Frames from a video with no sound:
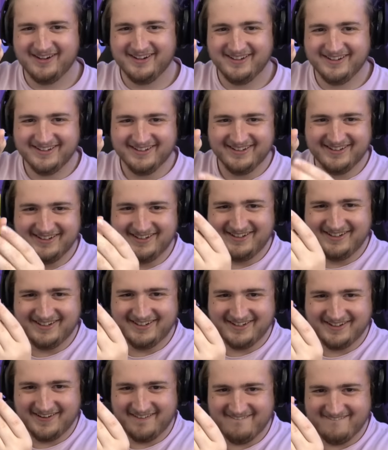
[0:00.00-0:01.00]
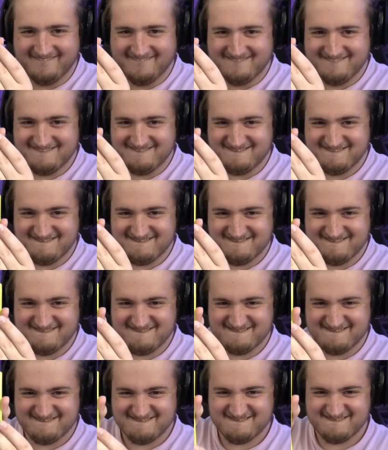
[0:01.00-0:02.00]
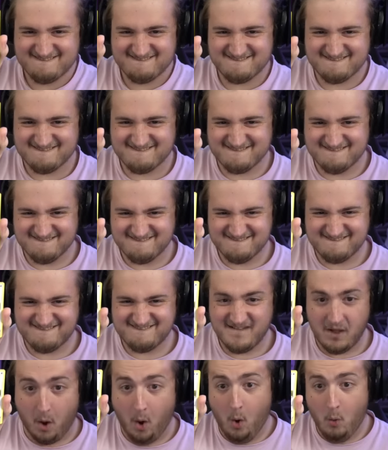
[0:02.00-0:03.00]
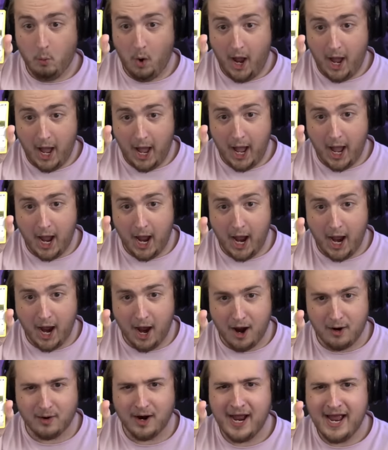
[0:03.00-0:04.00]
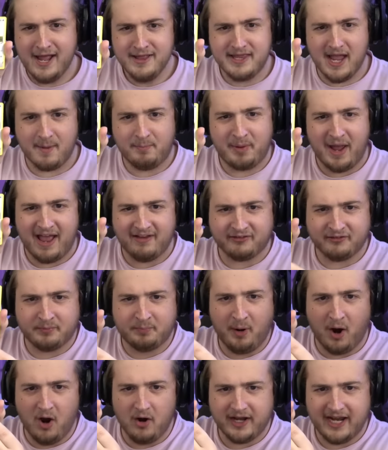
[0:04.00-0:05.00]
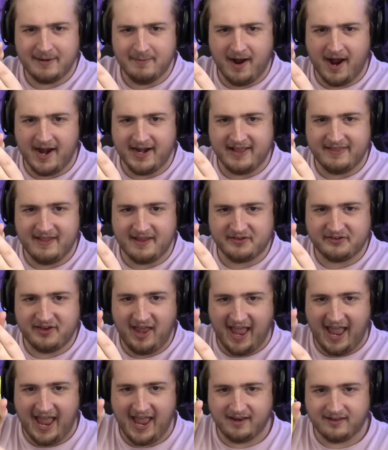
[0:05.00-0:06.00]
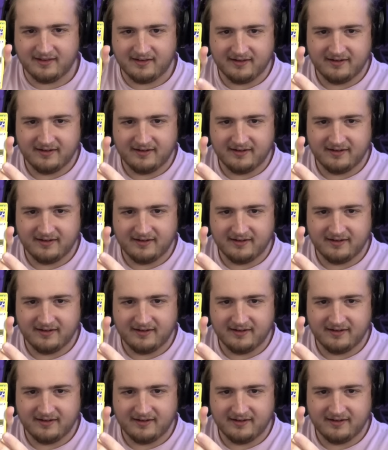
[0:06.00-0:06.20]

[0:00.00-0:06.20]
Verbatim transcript: Nuzlocke Slayer itself, Arceus, who Woo! Are you? The best Pokemon in this set.